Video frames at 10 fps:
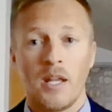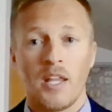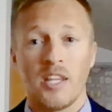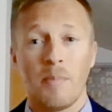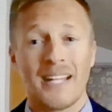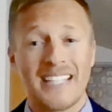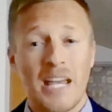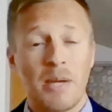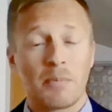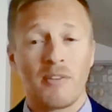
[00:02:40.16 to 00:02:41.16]
The
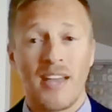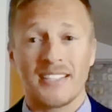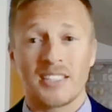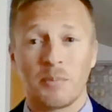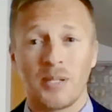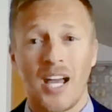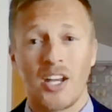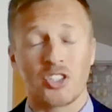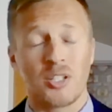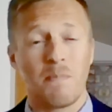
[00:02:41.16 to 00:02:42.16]
pandemic prevented
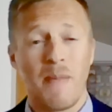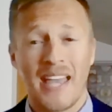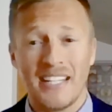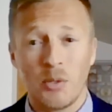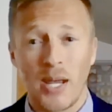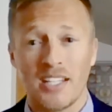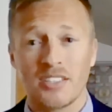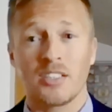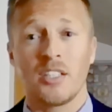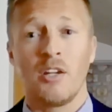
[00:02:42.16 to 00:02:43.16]
suppliers in many
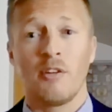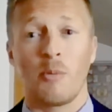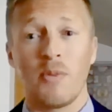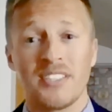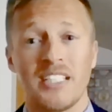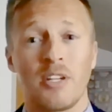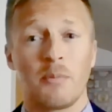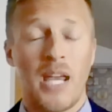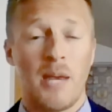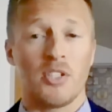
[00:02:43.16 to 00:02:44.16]
ways from receiving
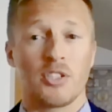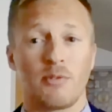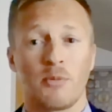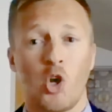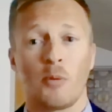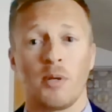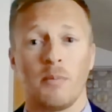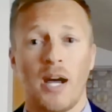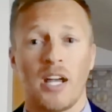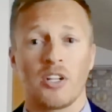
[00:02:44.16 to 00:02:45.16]
payments from corporate
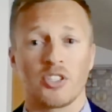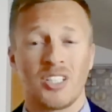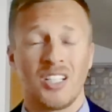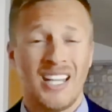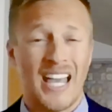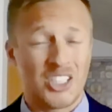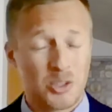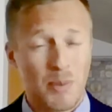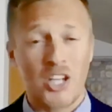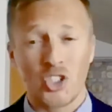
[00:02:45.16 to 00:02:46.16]
buyers,
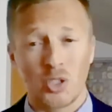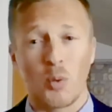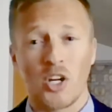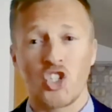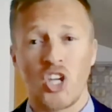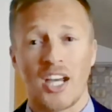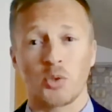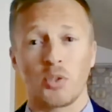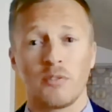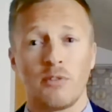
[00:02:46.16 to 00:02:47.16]
especially where checks
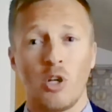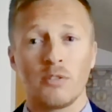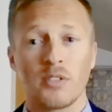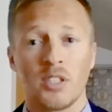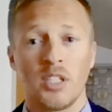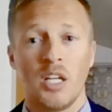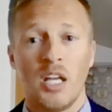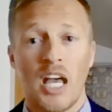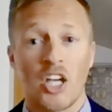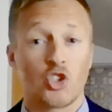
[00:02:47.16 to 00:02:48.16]
were involved,
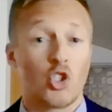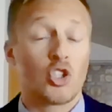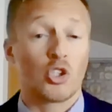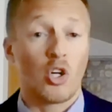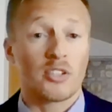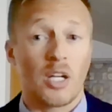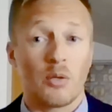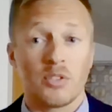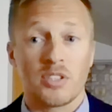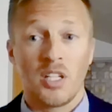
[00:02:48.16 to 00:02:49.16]
as due to
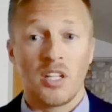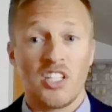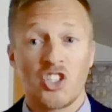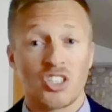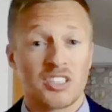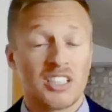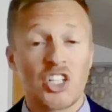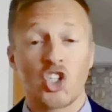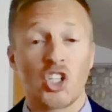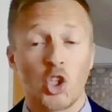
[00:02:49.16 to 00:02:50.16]
lockdowns, these just
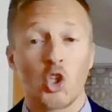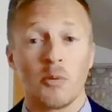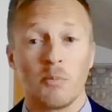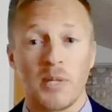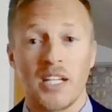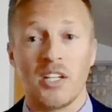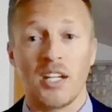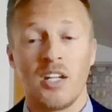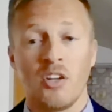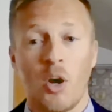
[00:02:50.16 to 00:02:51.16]
literally couldn't be
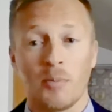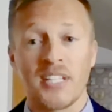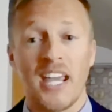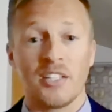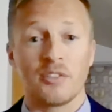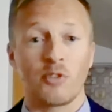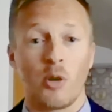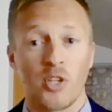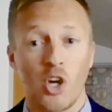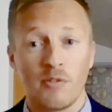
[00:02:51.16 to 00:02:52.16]
obtained
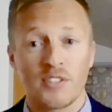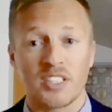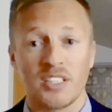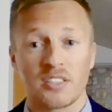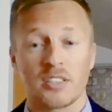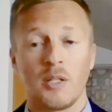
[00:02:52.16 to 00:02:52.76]
from the offices.